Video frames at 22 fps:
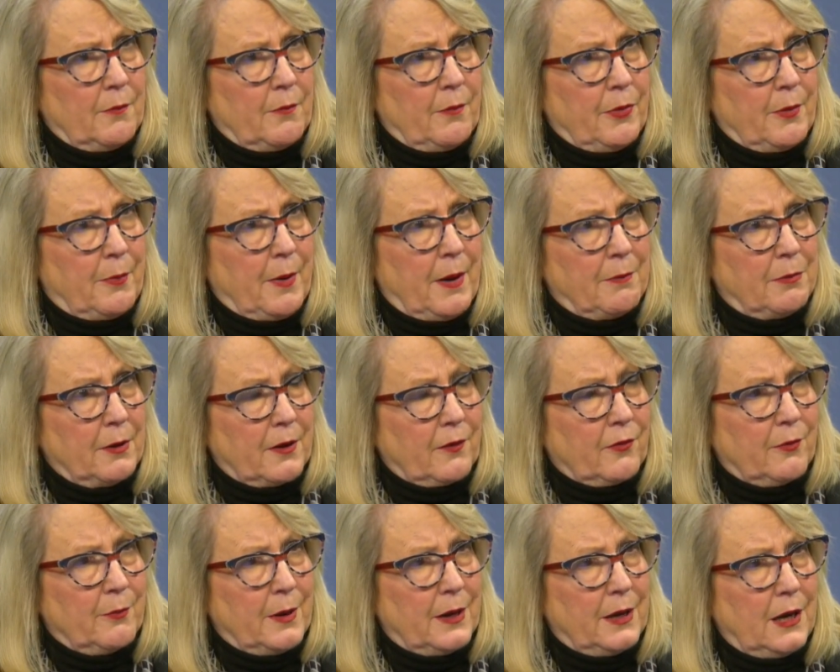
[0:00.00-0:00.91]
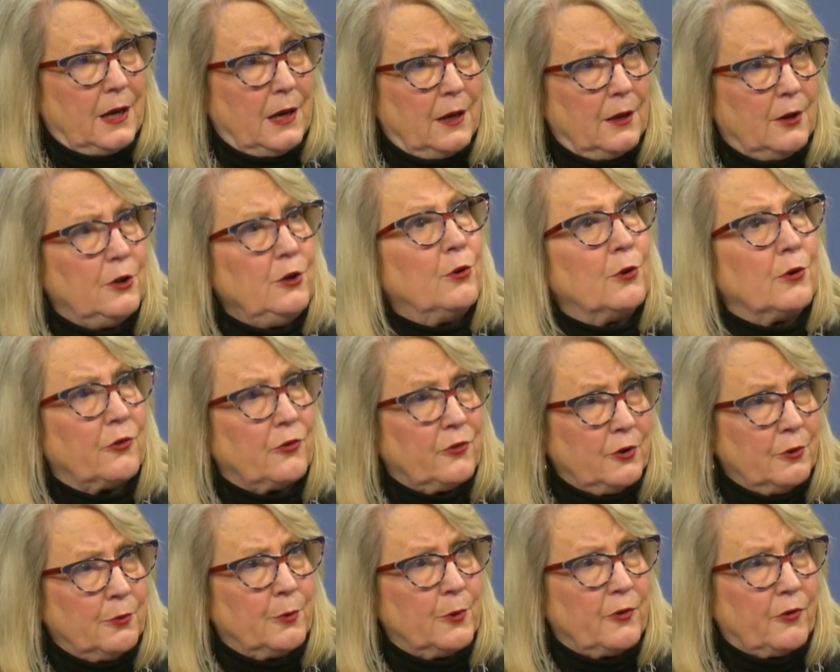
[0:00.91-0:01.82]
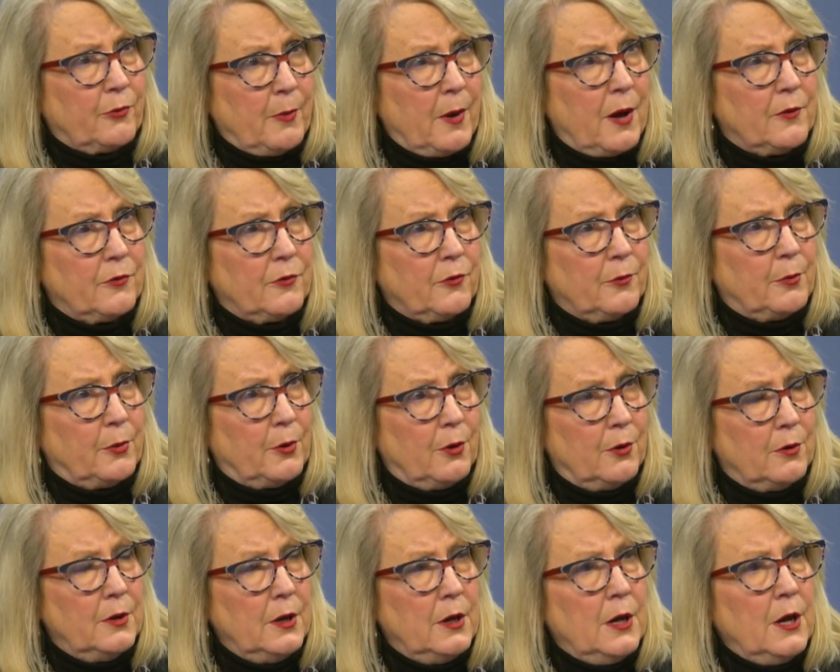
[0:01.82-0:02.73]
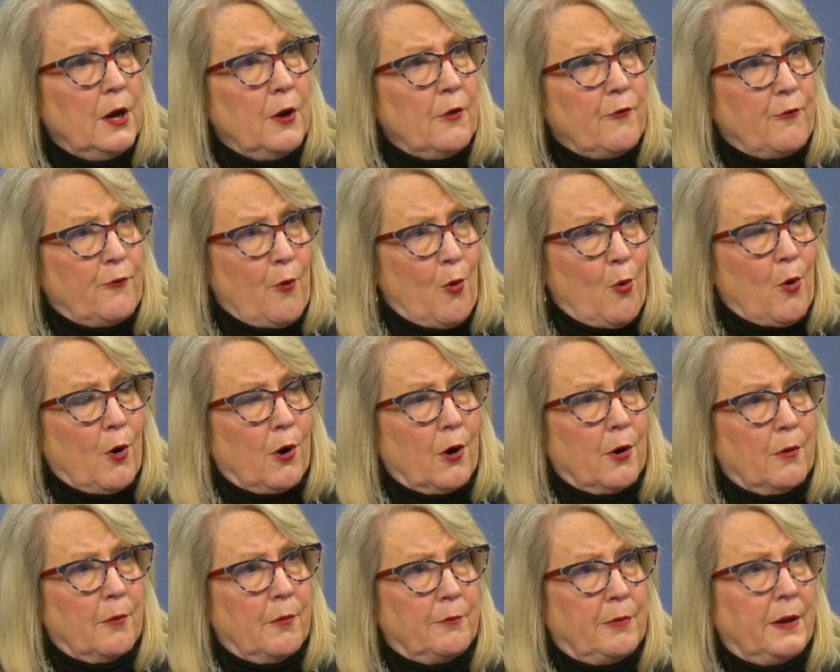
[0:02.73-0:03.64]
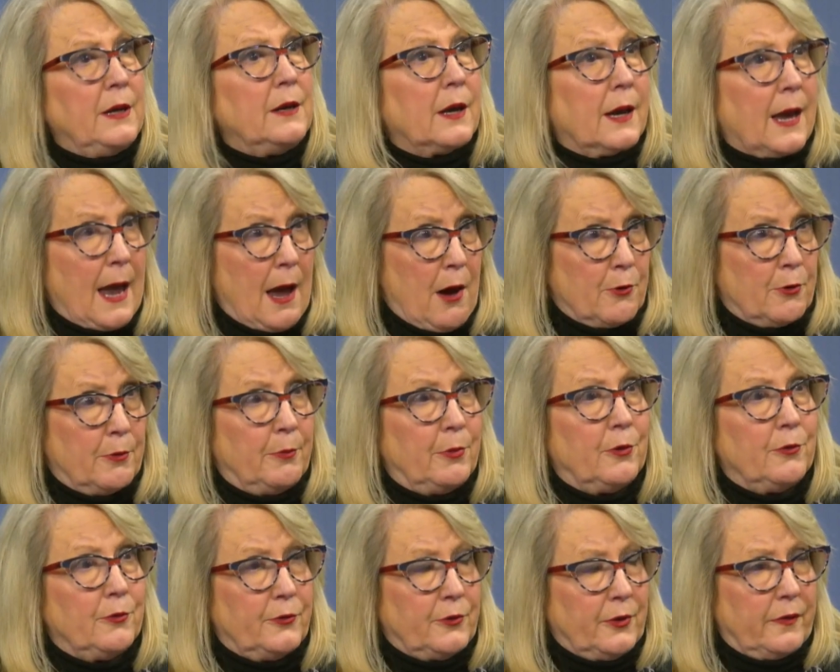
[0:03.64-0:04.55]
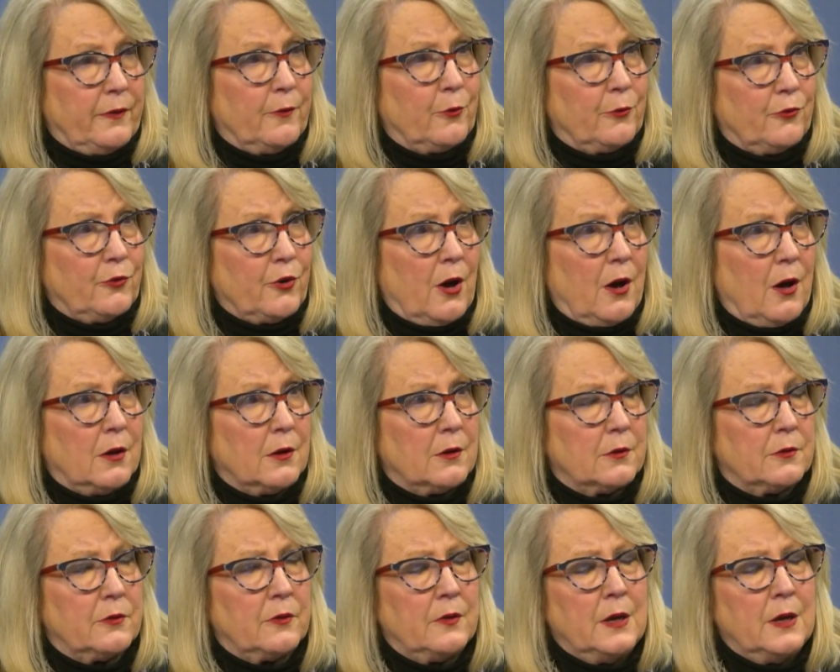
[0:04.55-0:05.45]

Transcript: the public's money, you are still responsible for being accountable to those dollars,